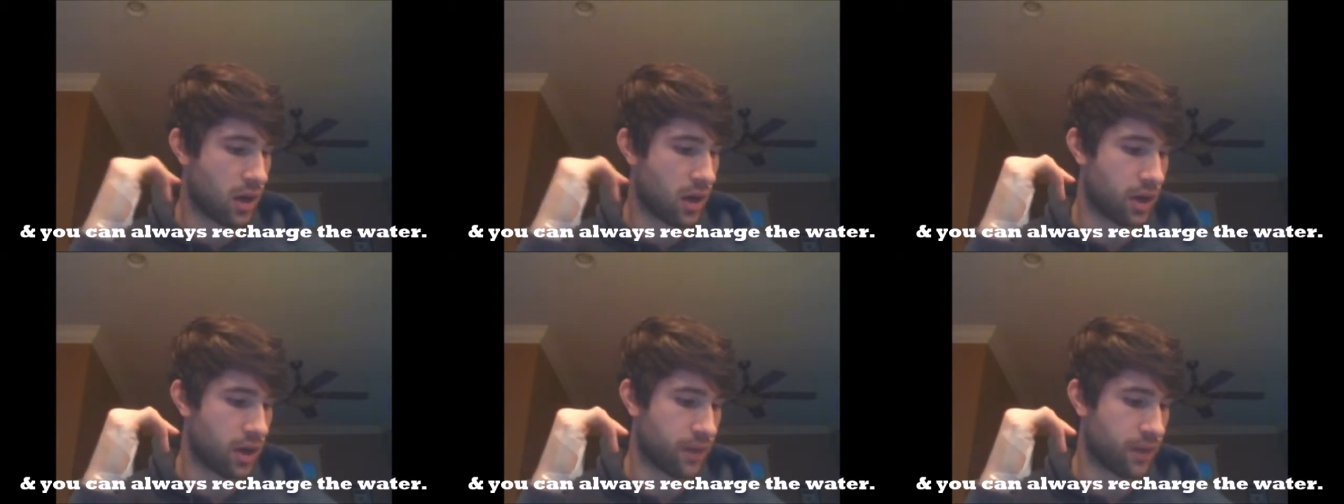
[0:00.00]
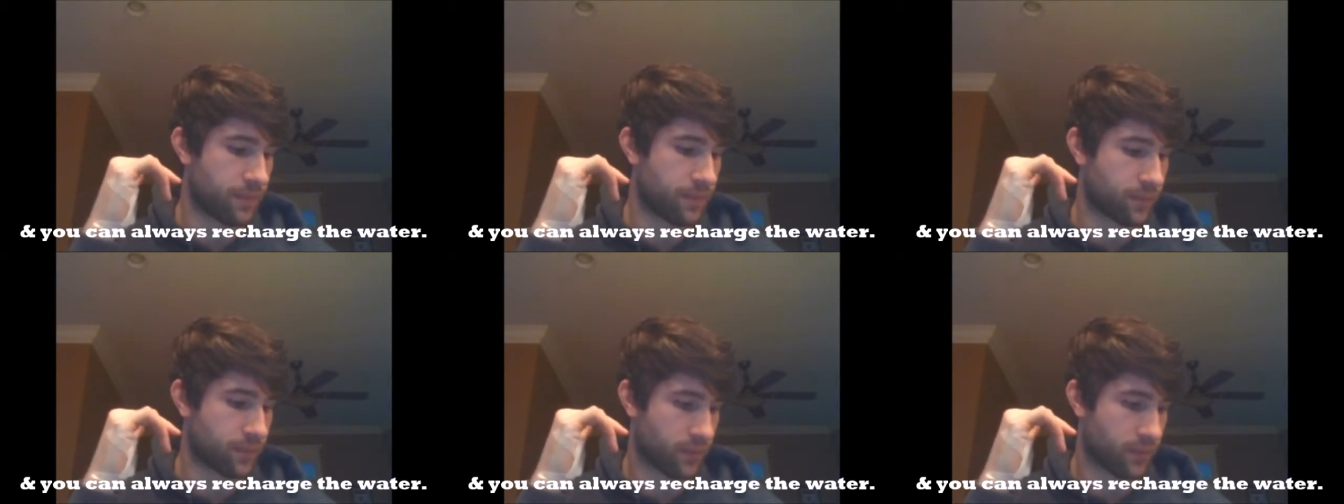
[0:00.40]
Uh,
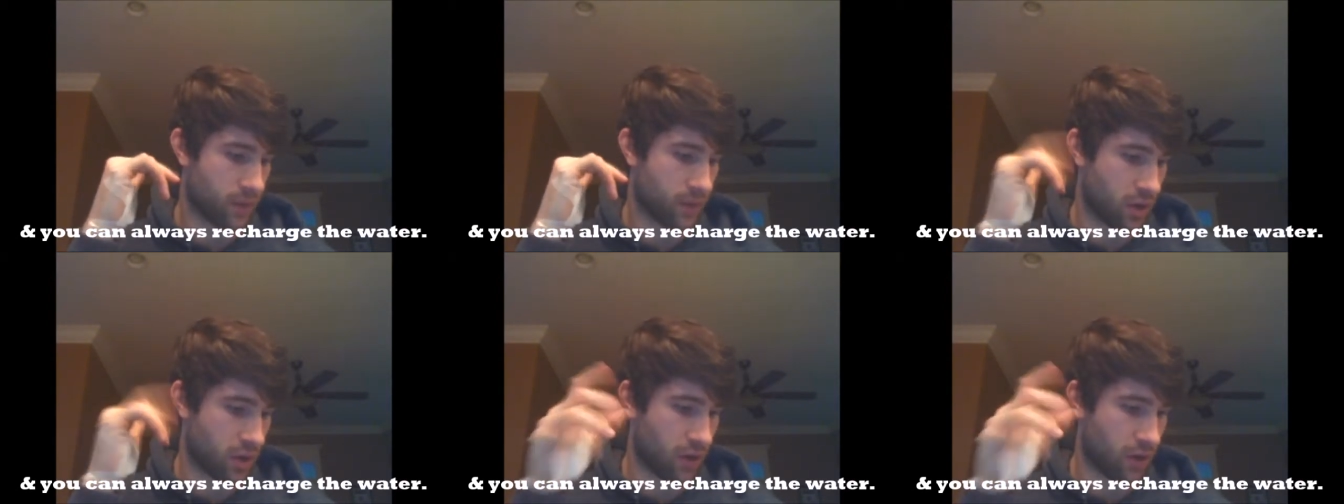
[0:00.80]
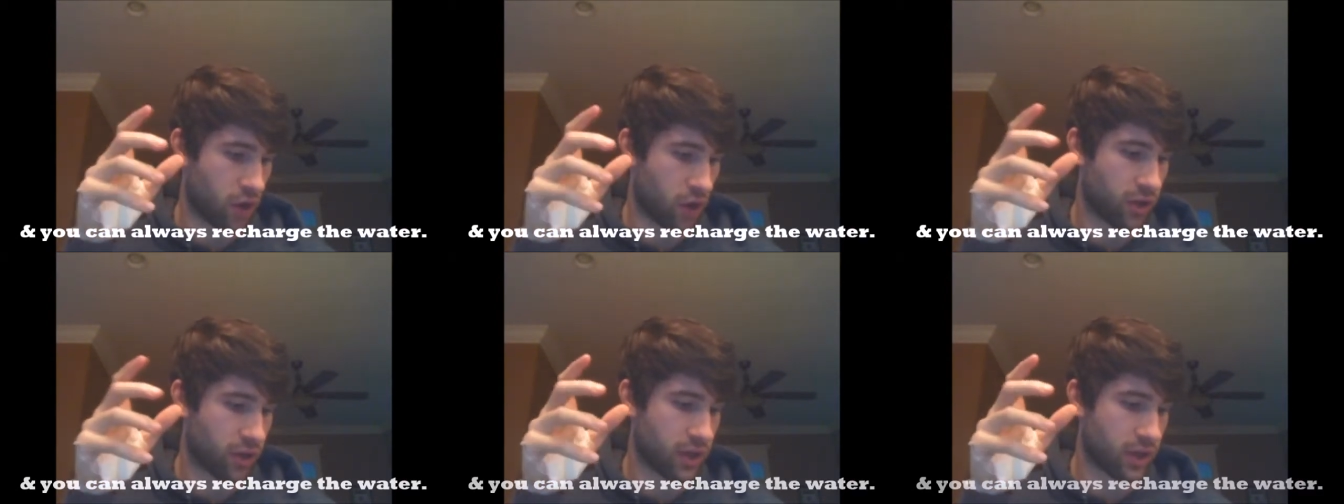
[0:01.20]
of
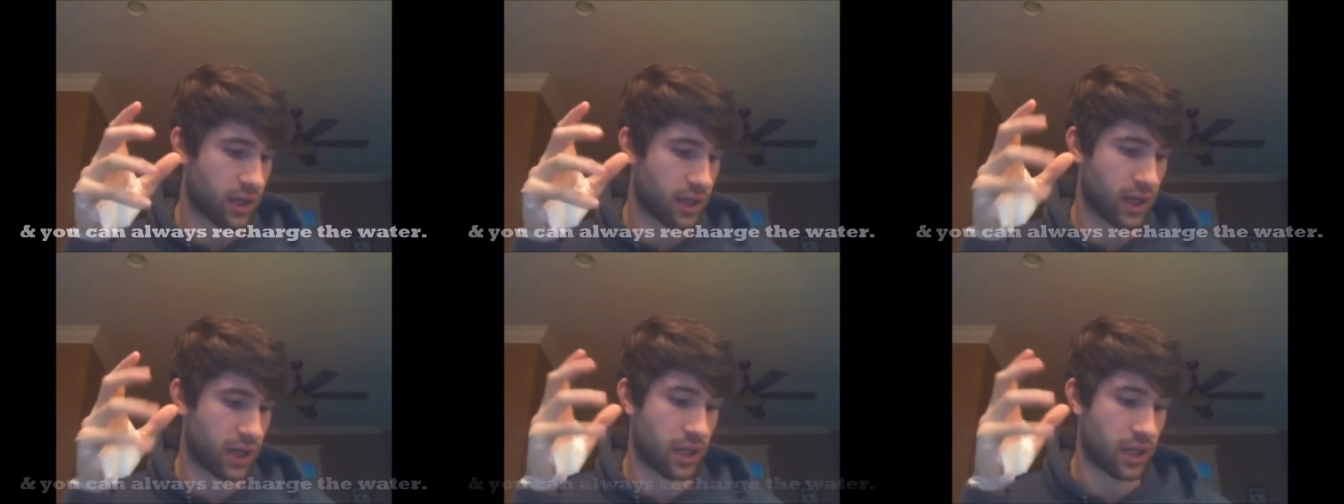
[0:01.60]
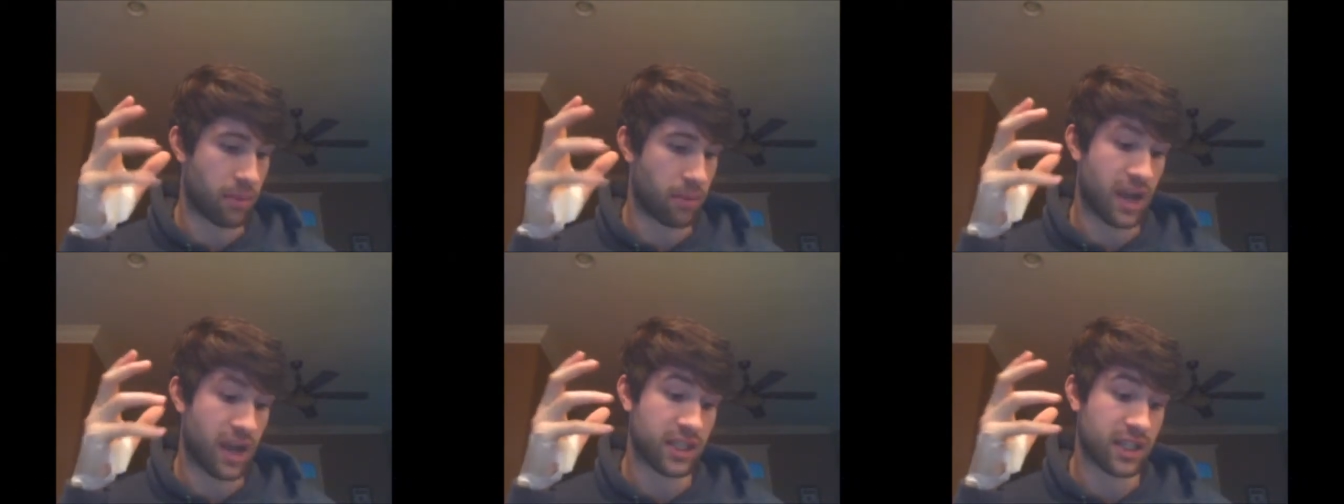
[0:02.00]
earthing it to get the
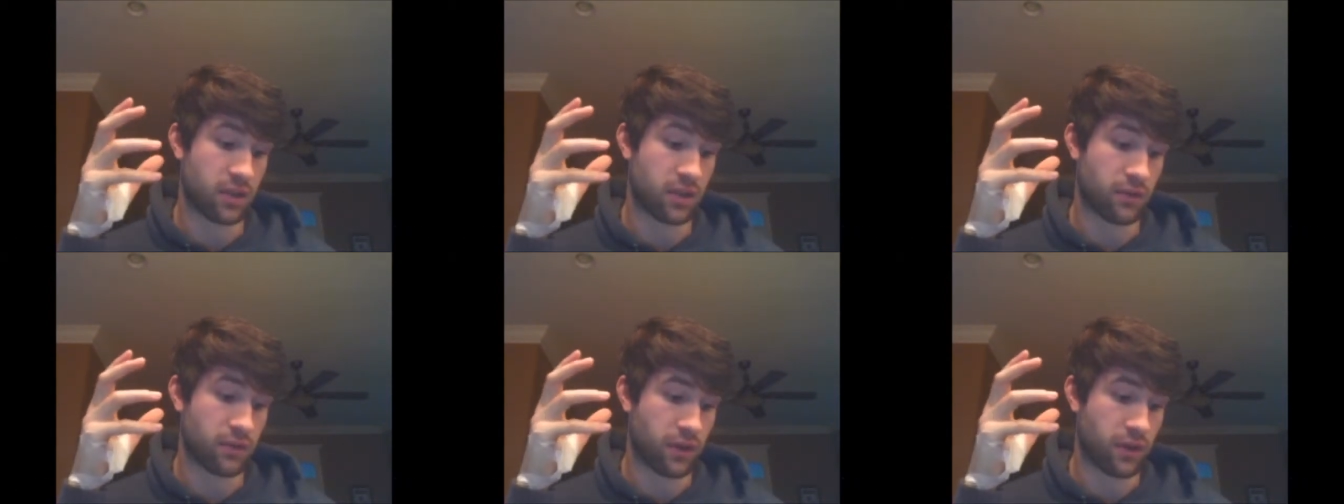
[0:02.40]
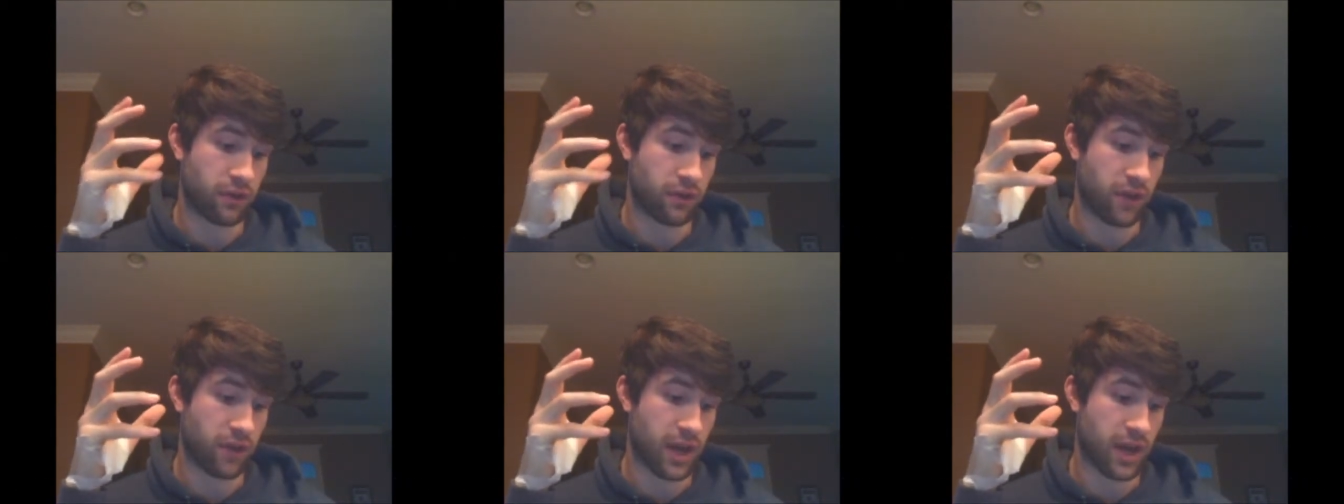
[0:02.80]
positive
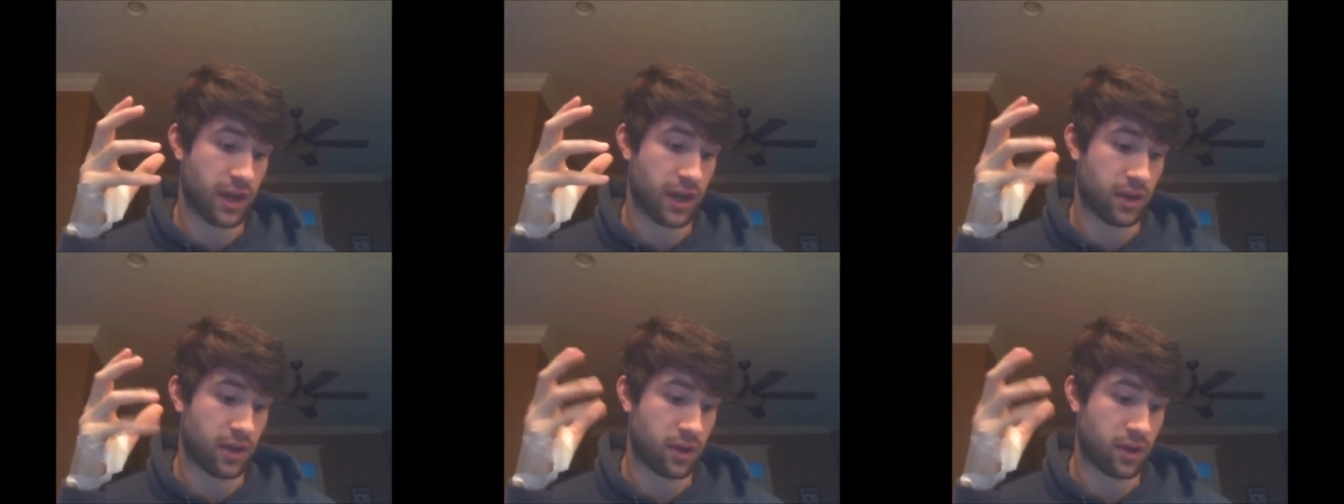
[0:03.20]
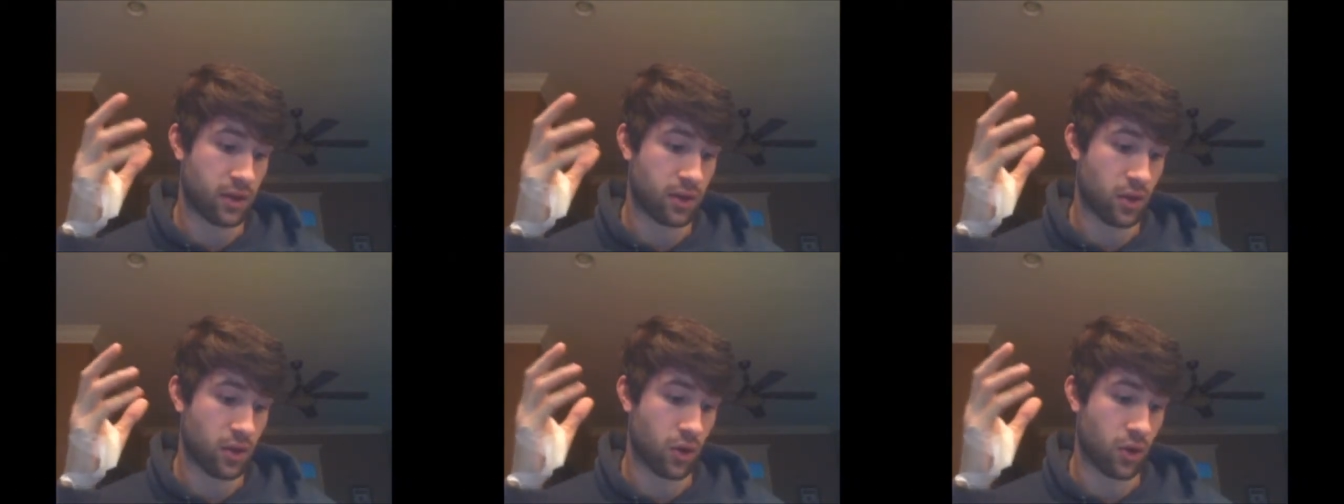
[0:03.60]
effect
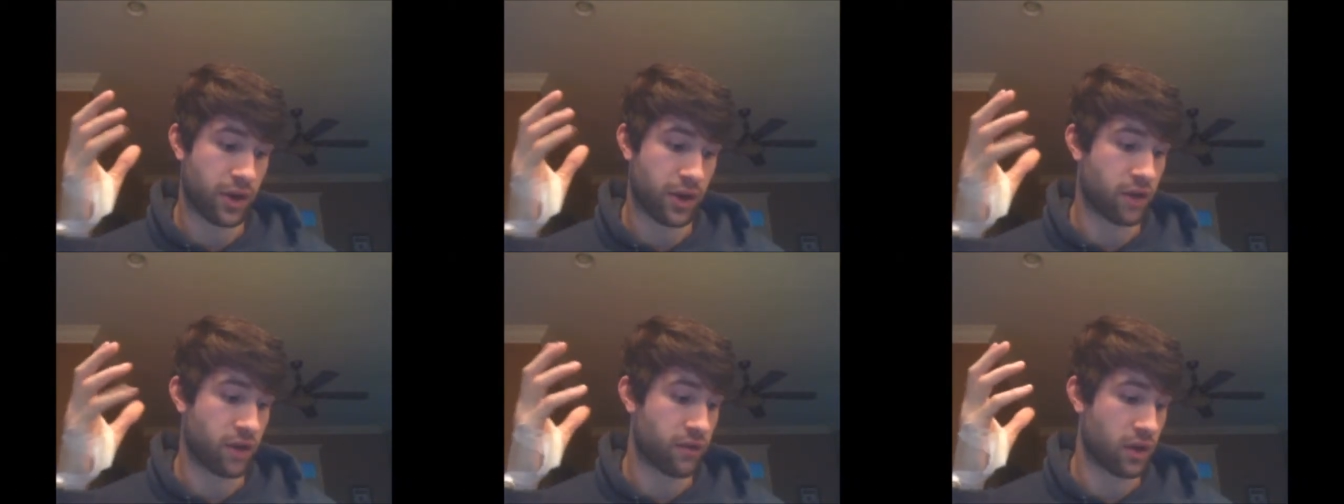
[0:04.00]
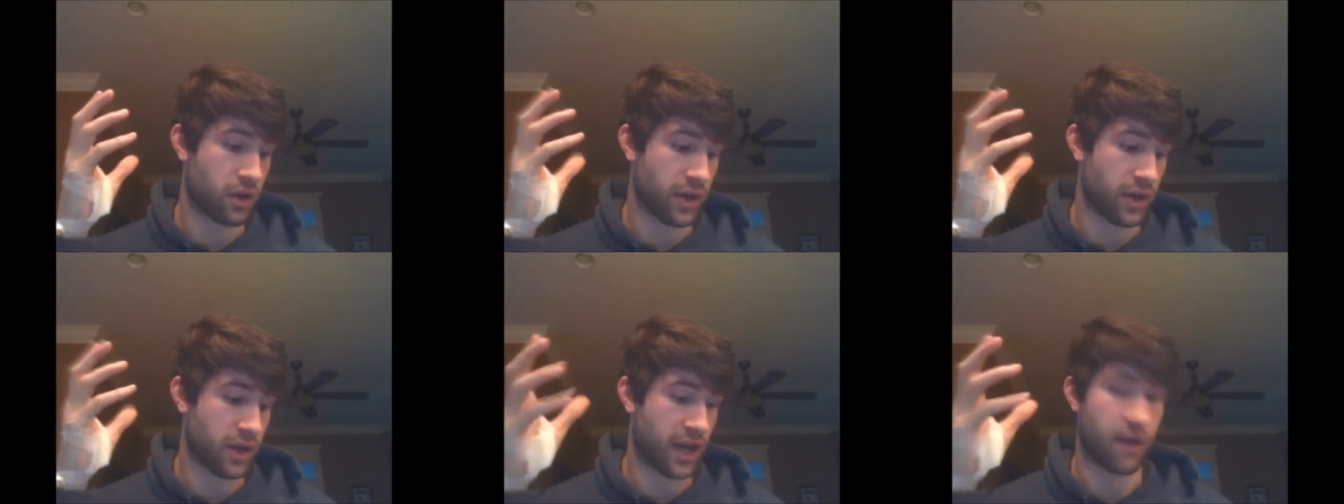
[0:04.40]
or enough
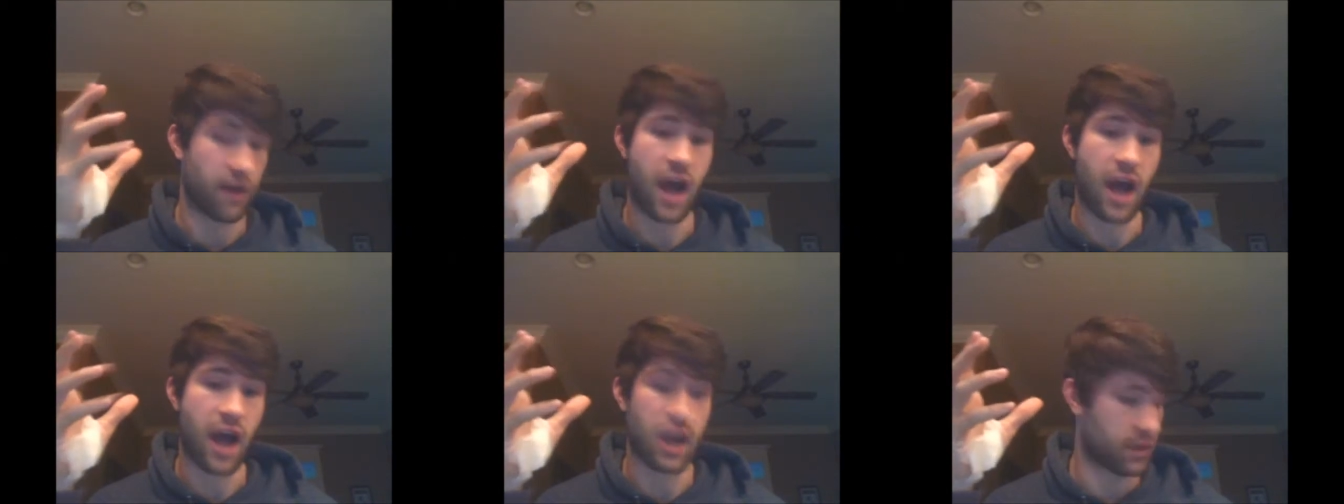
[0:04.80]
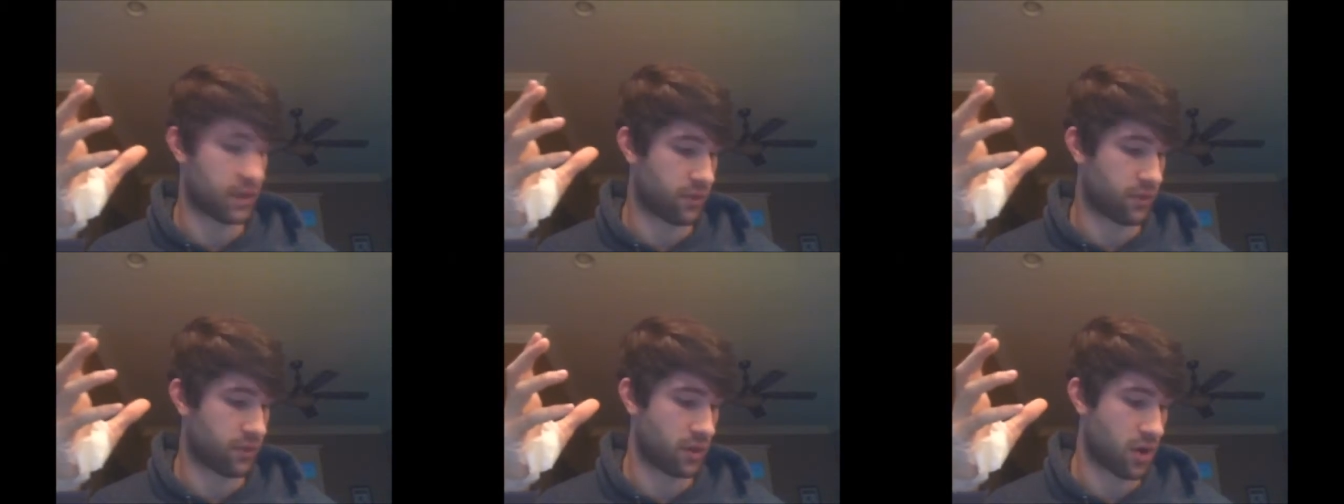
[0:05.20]
negative ions
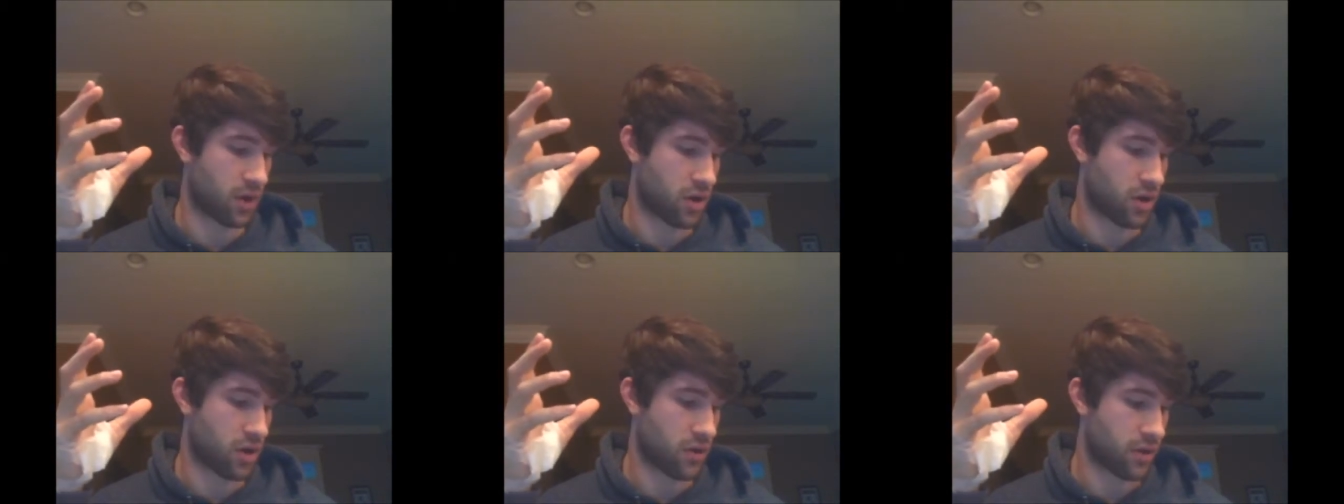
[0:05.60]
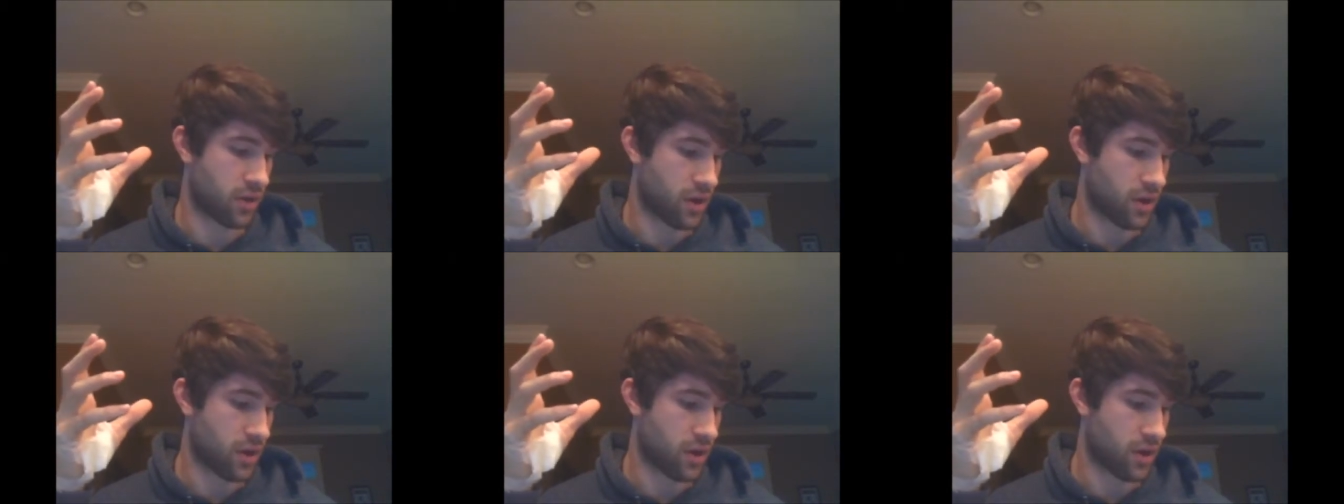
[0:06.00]
from the earth